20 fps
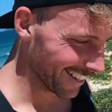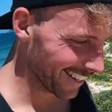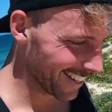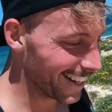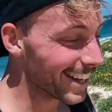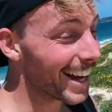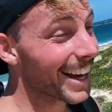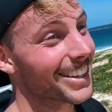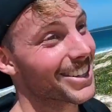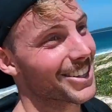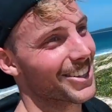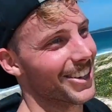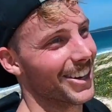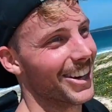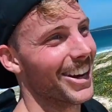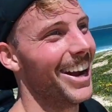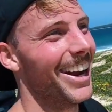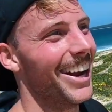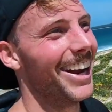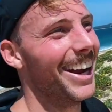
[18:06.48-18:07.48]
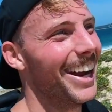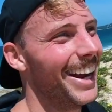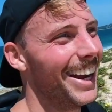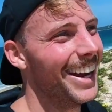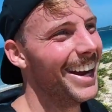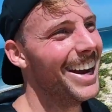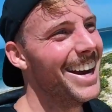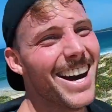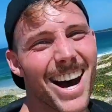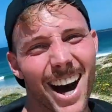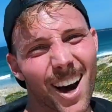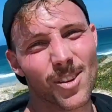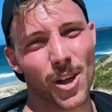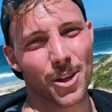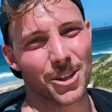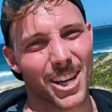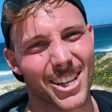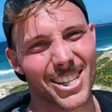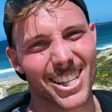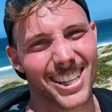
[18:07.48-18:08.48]
That's true. I'm not
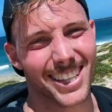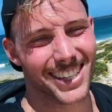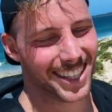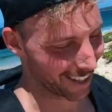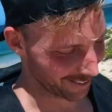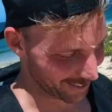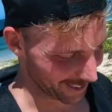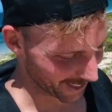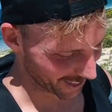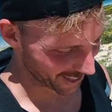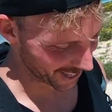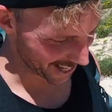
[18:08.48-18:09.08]
so jealous after all.